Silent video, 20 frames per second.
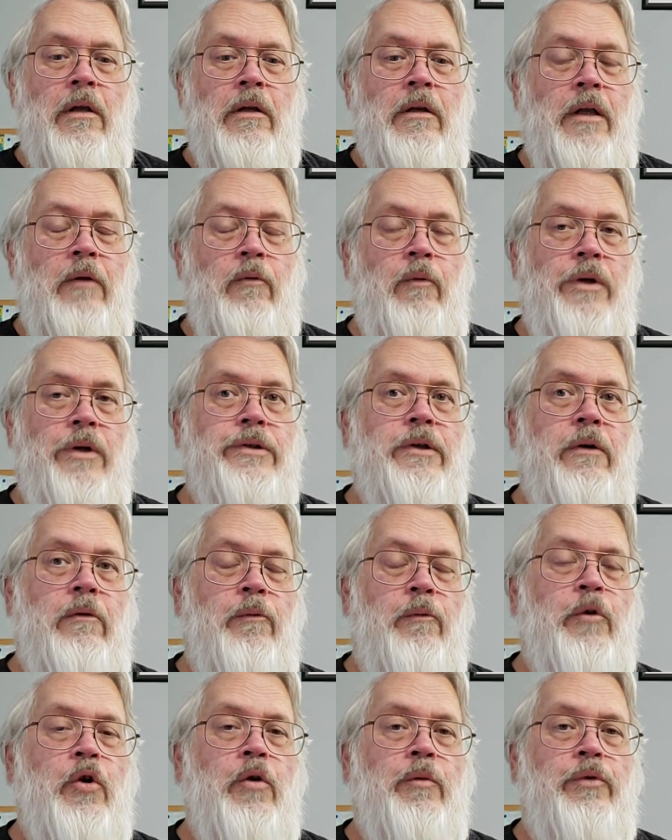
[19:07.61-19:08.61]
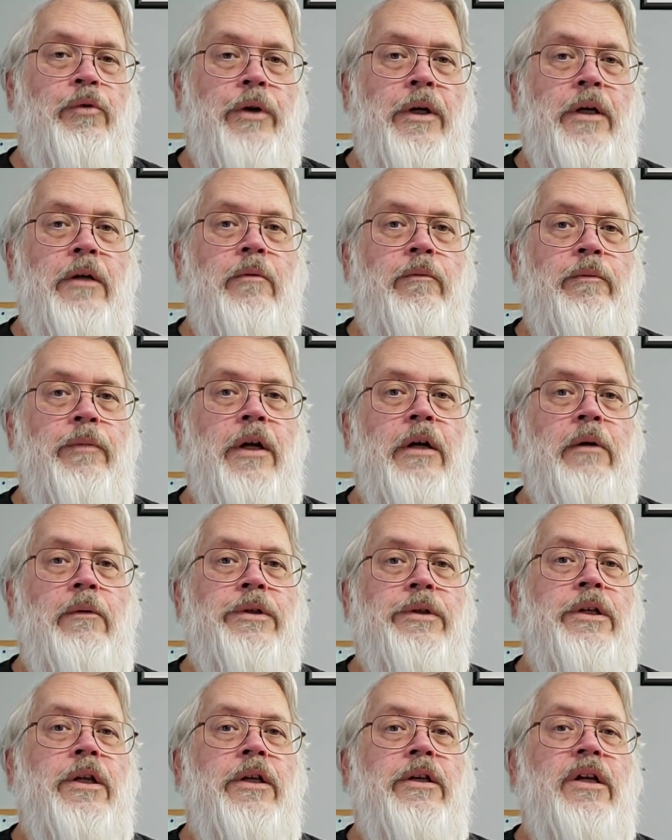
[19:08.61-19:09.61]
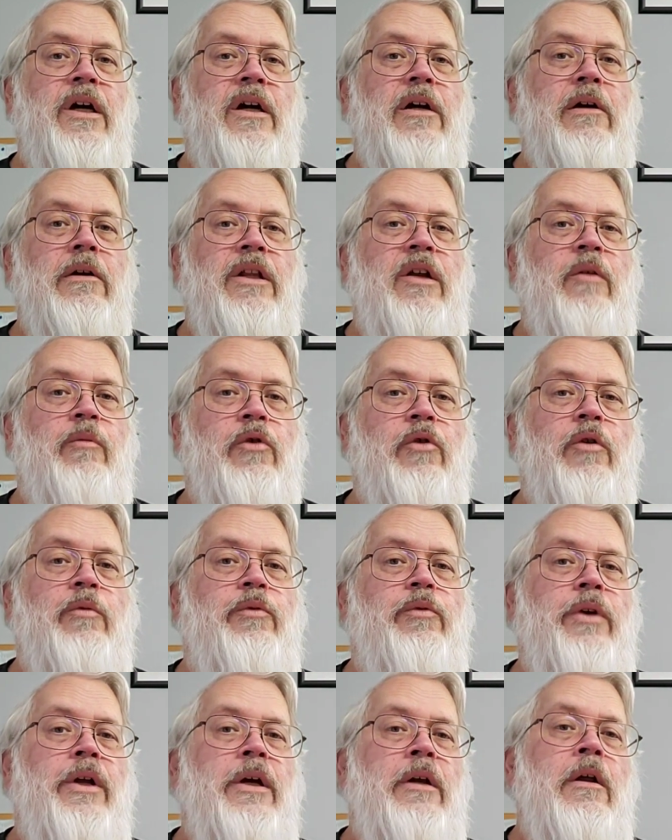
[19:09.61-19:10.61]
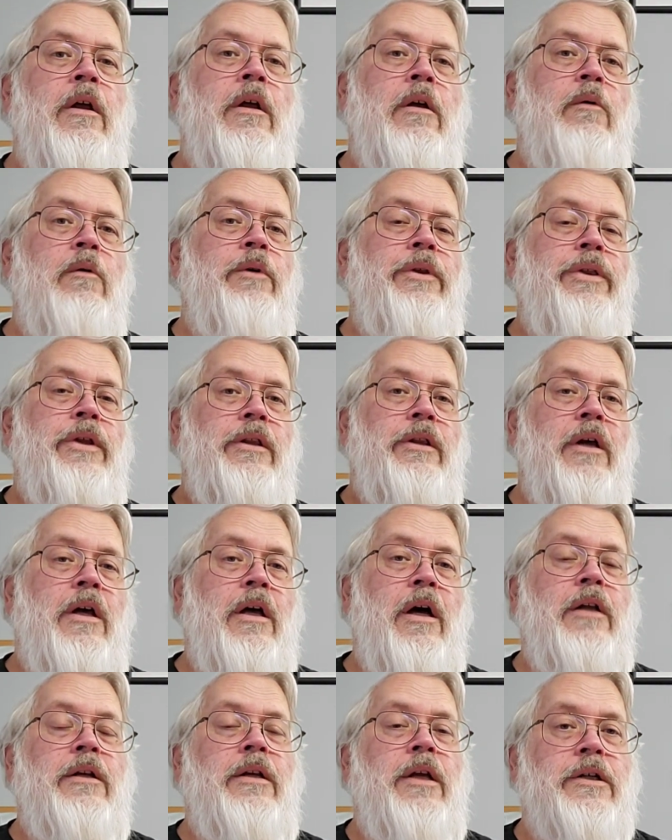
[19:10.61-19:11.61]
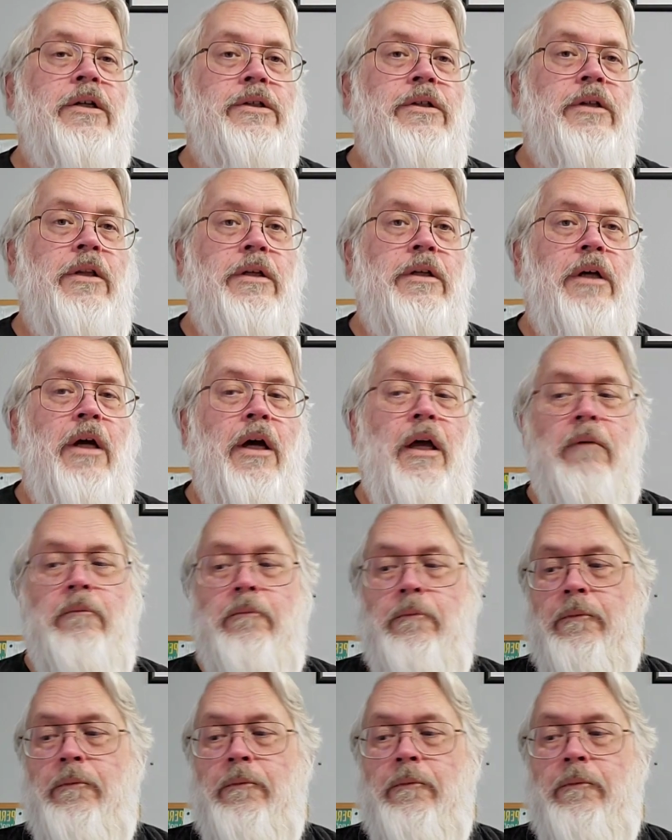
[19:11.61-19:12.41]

it wasn't appropriate, but it was entirely appropriate within the context of the time.